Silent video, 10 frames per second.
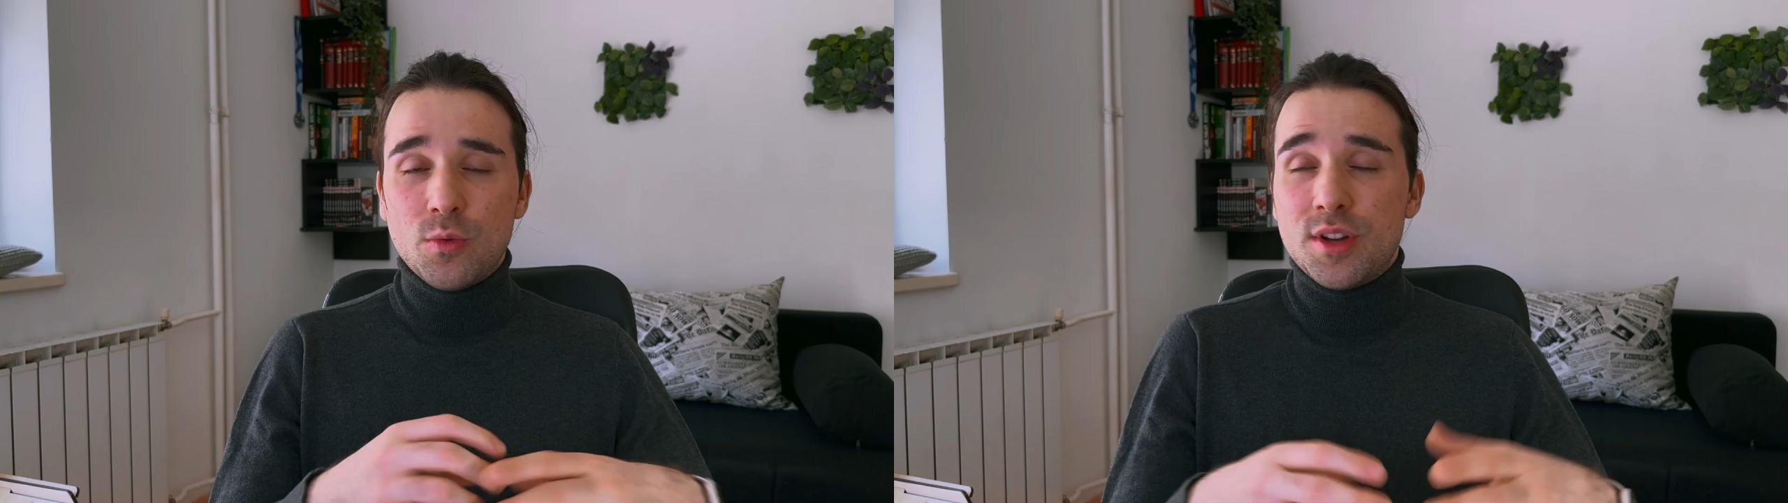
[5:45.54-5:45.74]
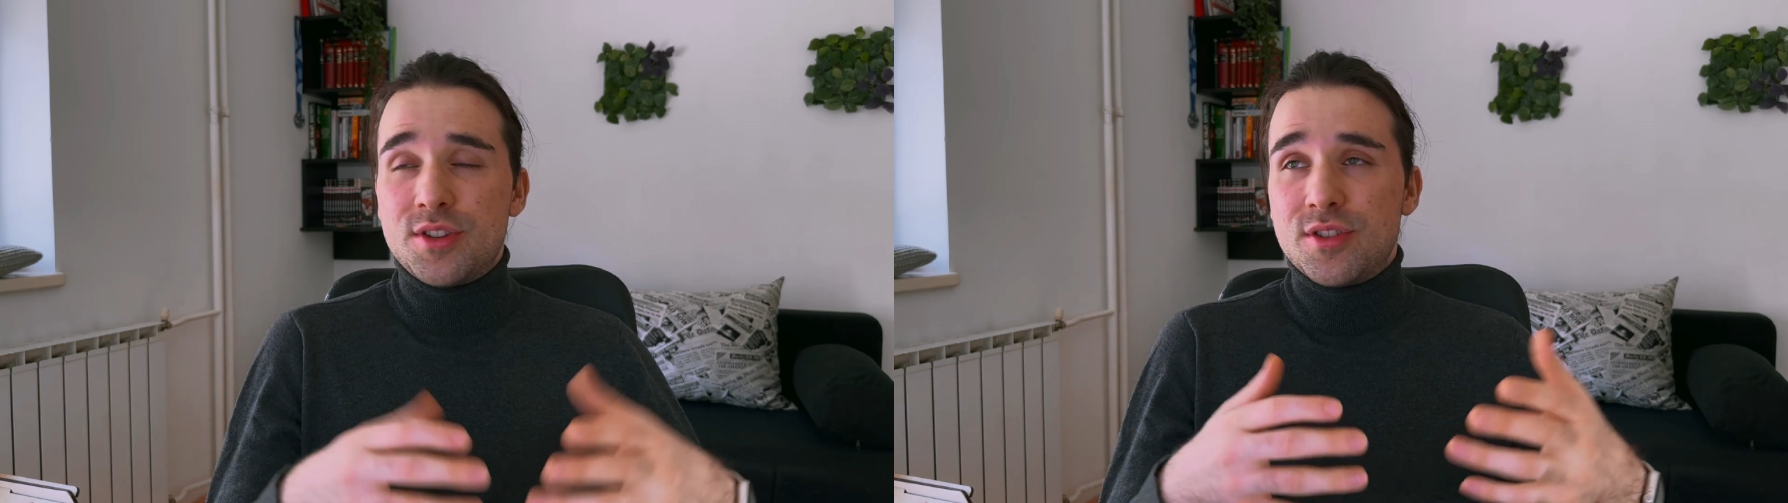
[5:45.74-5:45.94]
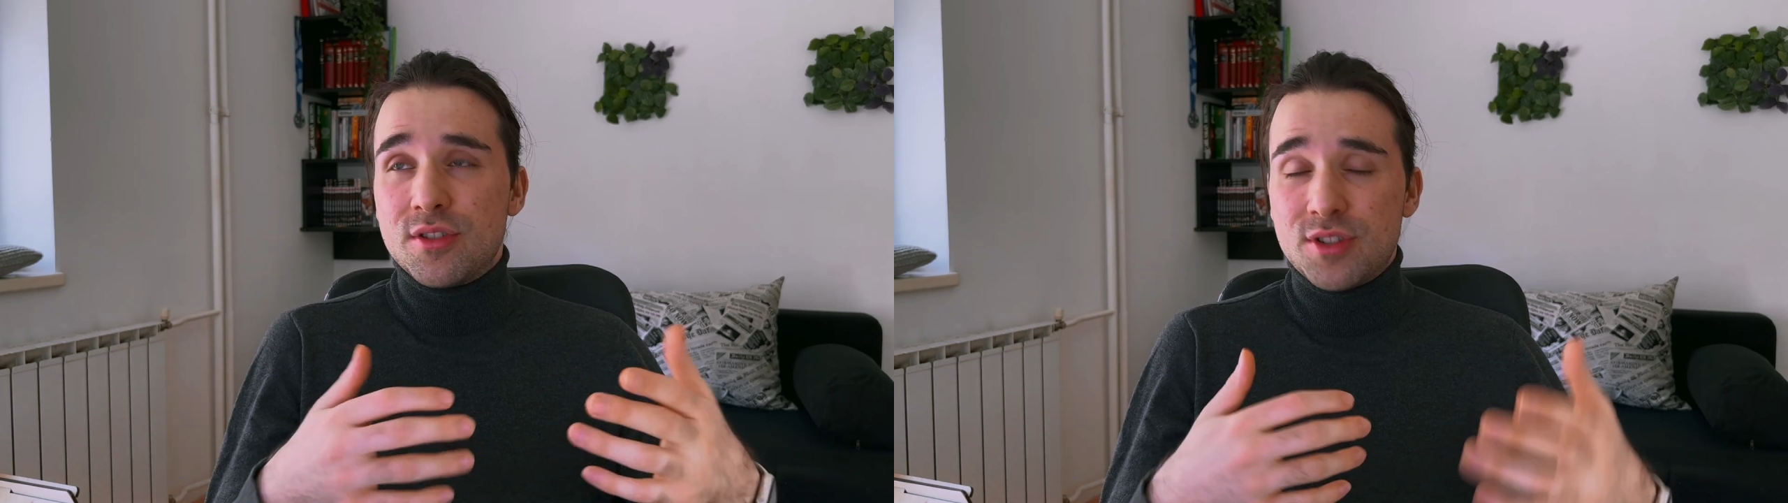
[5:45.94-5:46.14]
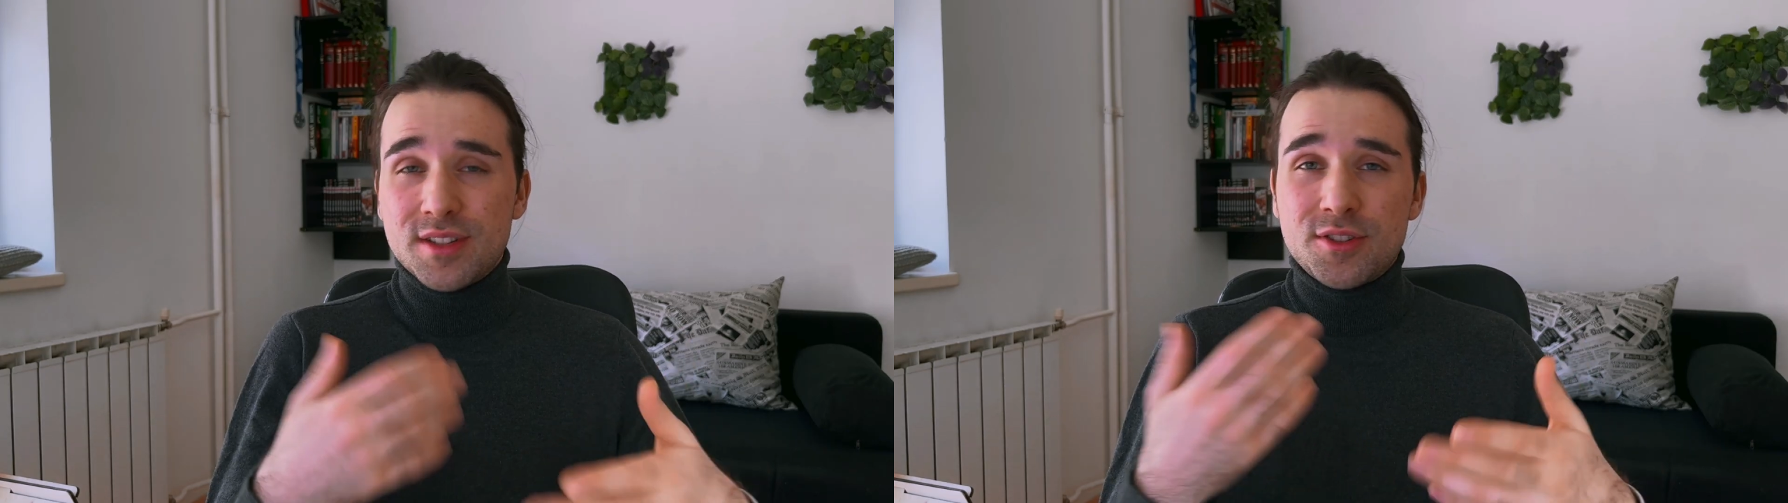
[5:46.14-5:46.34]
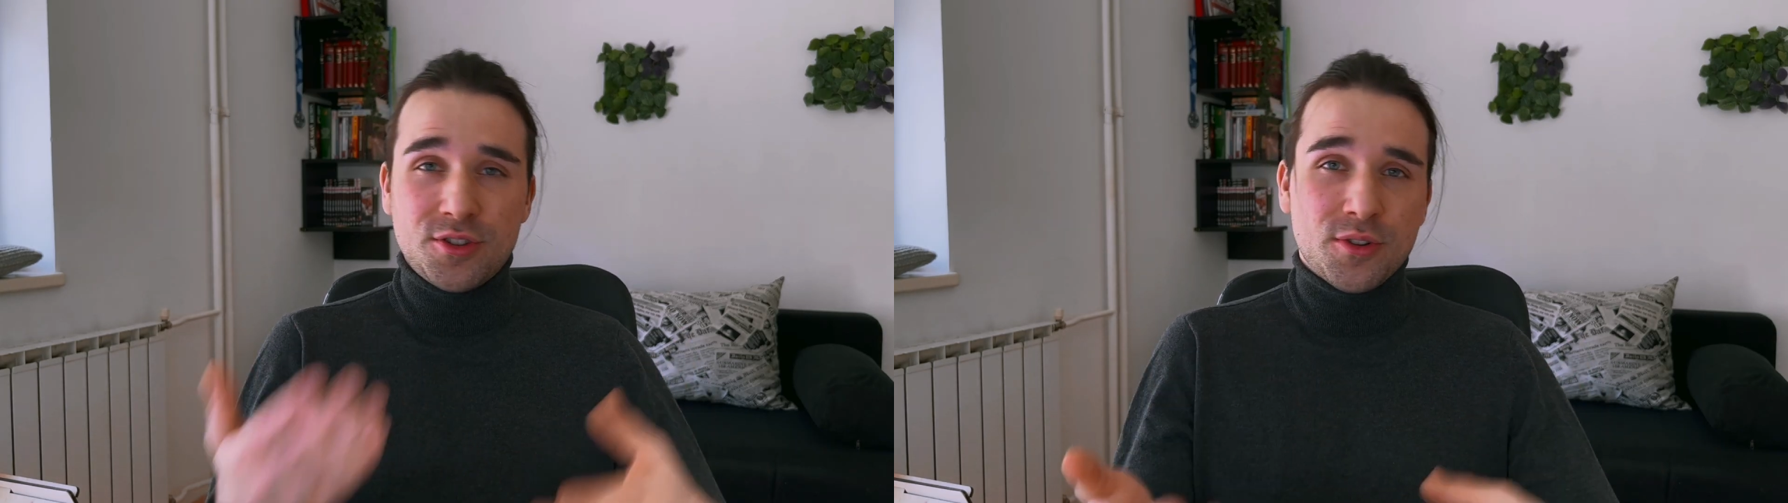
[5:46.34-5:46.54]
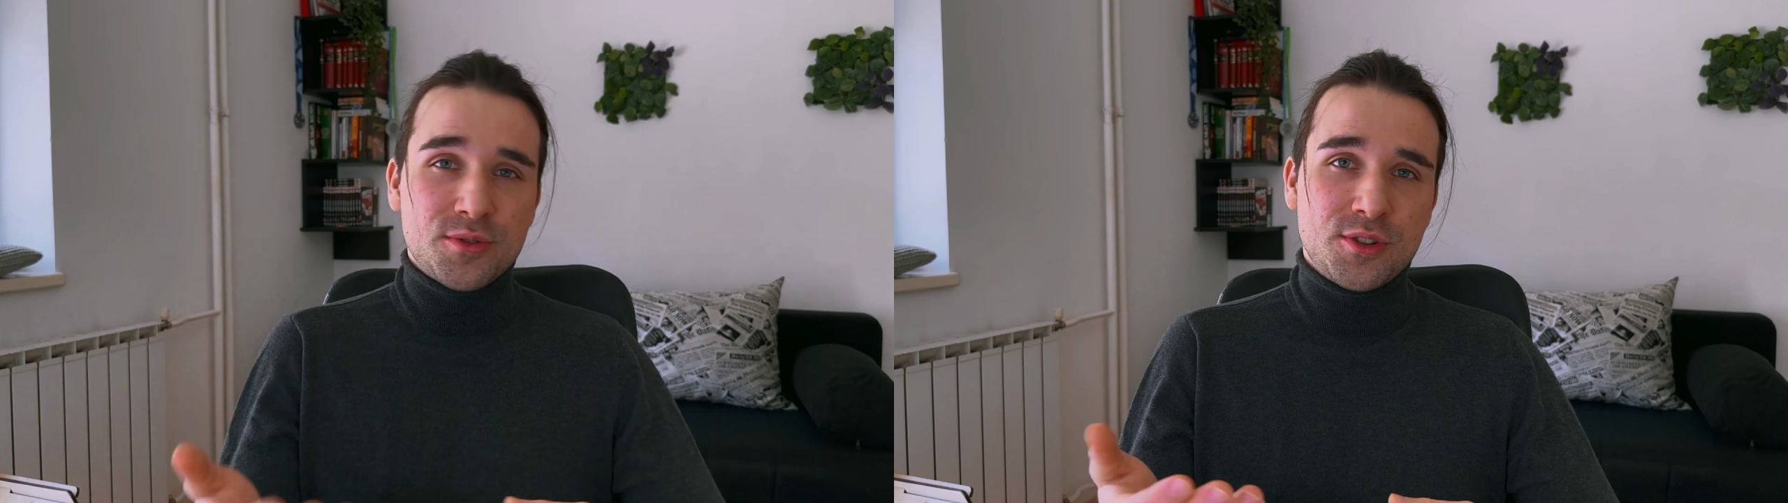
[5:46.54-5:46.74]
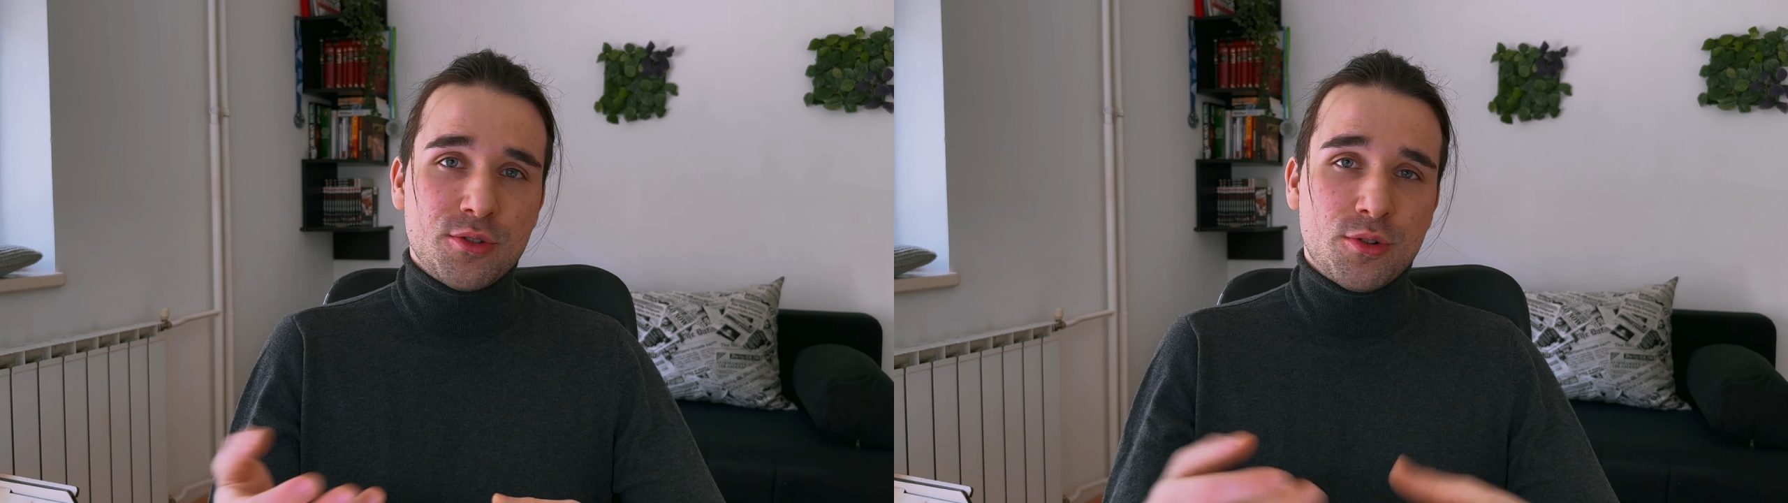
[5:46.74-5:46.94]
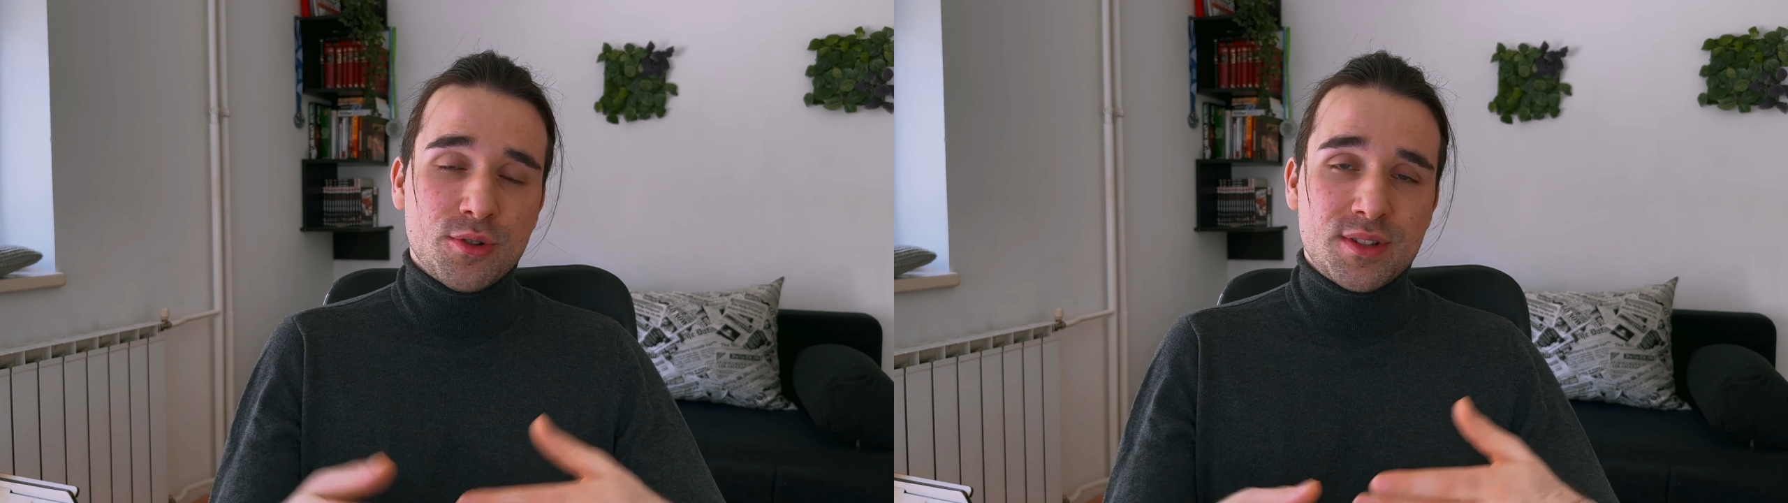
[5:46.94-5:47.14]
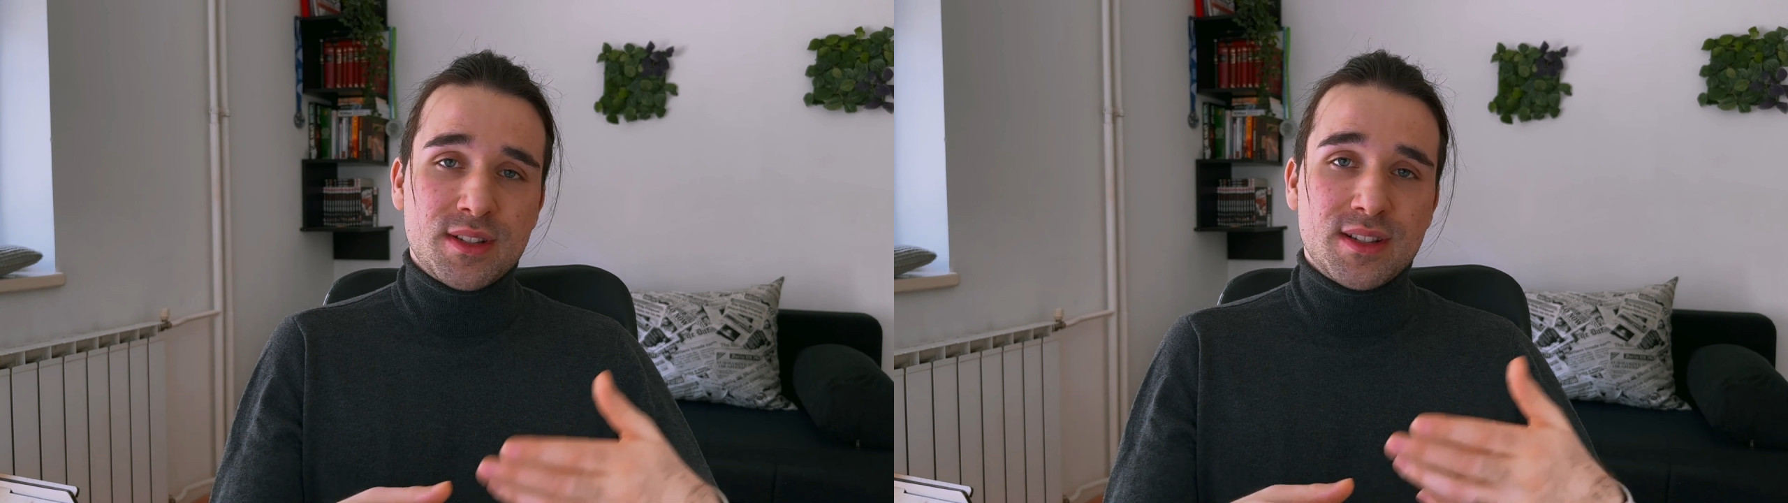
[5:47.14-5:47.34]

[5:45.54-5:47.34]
Which just shows you who's